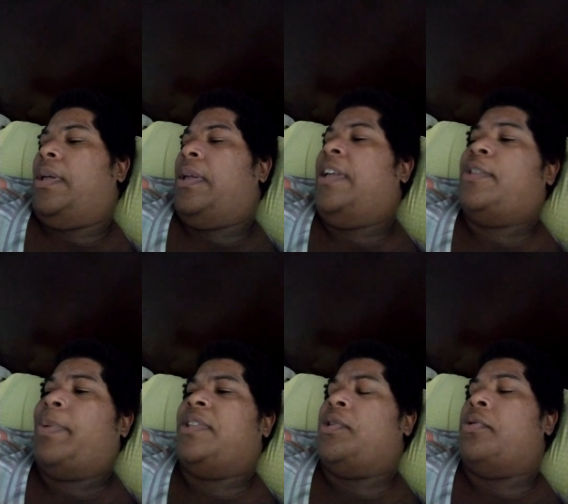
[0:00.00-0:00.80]
he's
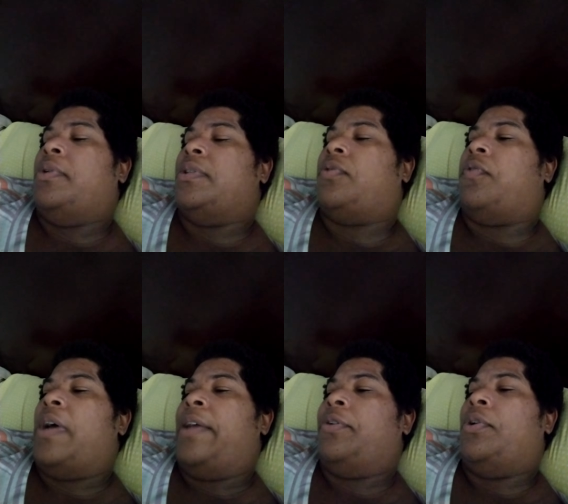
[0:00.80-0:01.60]
been doing this for
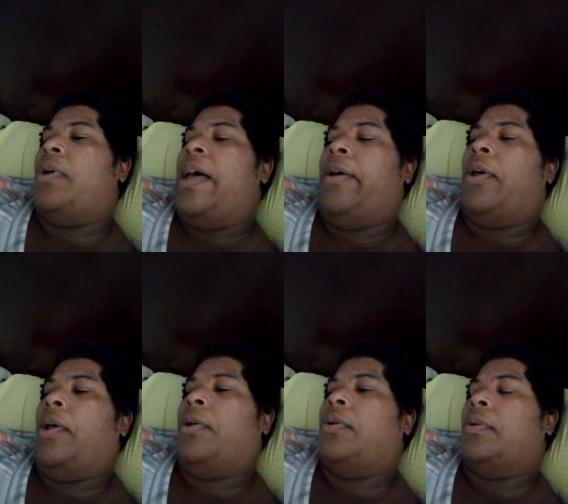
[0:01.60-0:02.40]
I don't know how
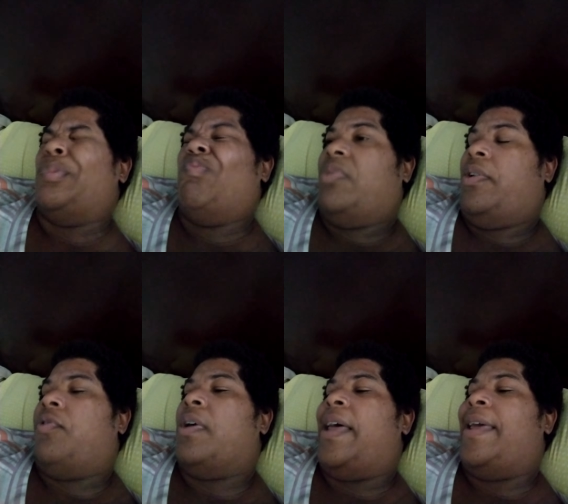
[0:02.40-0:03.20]
long,
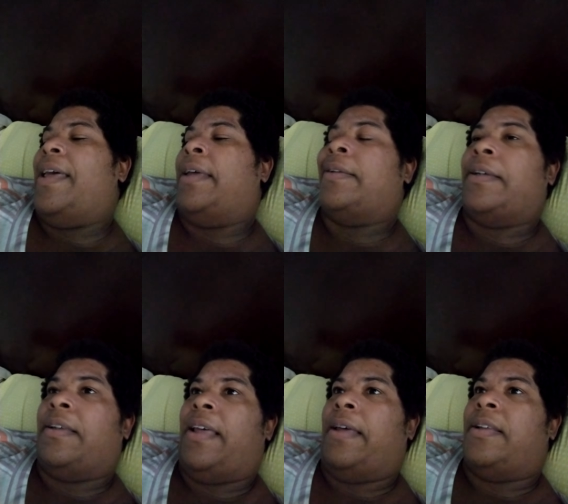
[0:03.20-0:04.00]
for like and
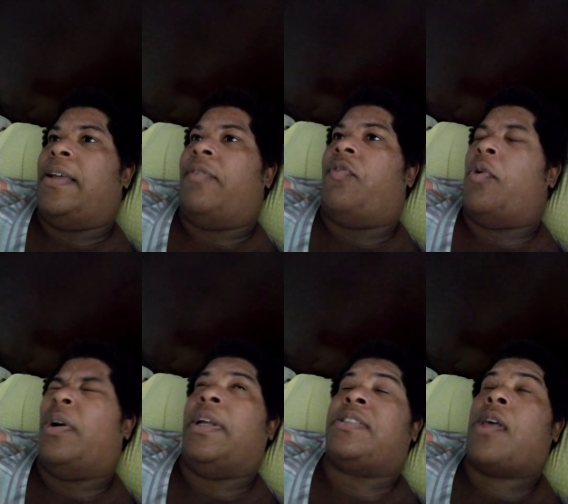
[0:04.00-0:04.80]

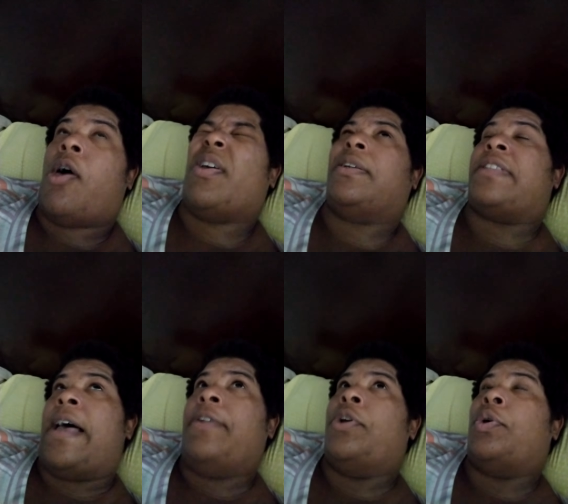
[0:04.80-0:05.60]
for as long as
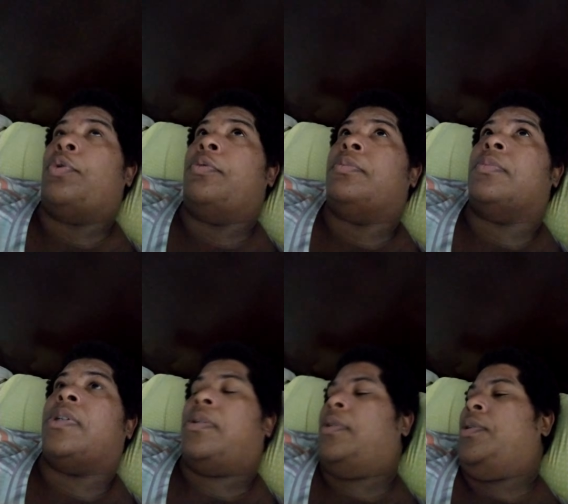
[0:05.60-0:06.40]
I know,
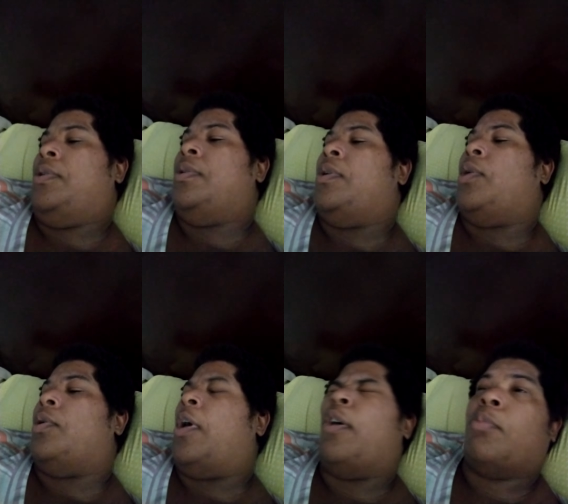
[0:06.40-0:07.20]
you
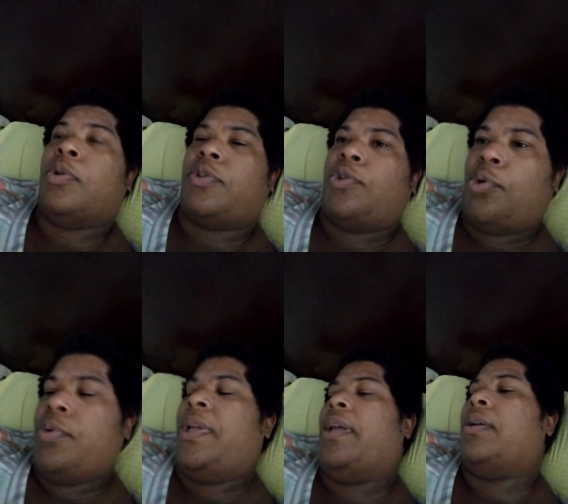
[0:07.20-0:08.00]
know, almost
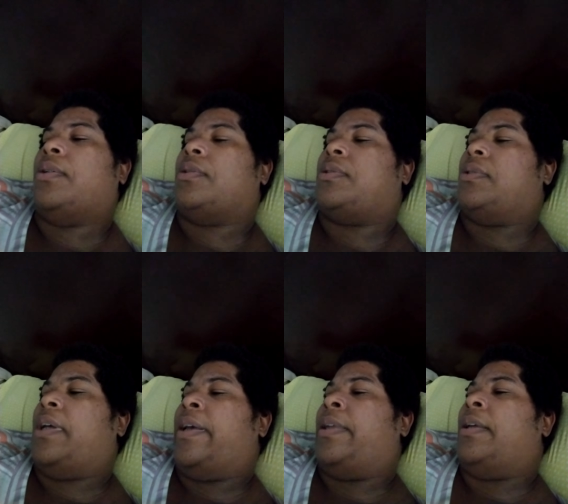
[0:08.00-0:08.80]
two years,
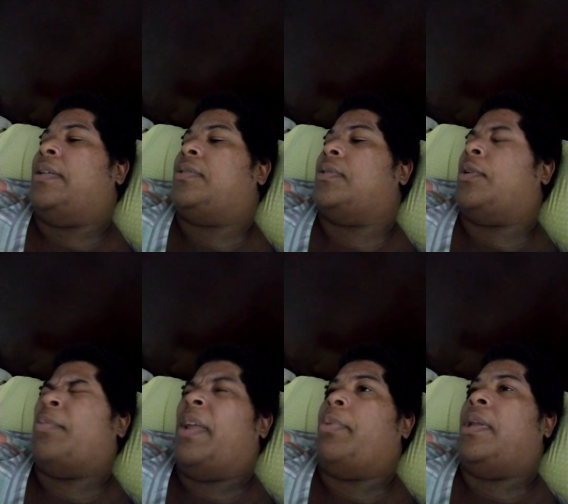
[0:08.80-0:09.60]
I guess, or
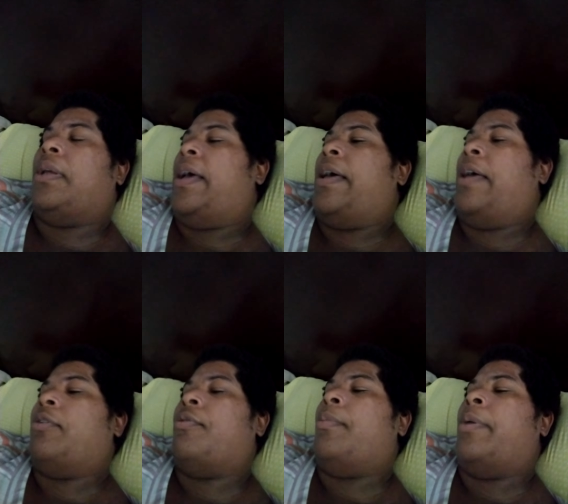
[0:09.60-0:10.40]
maybe I, I
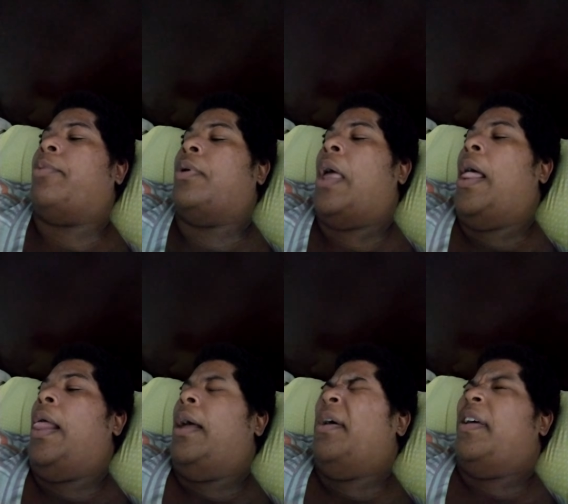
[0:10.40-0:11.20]
don't remember.
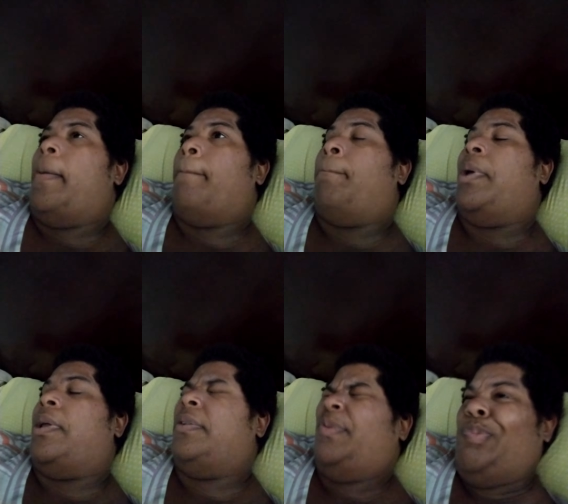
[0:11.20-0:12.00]

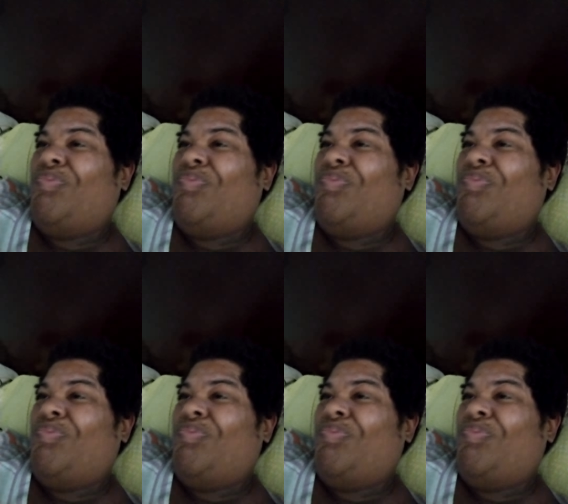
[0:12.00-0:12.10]
But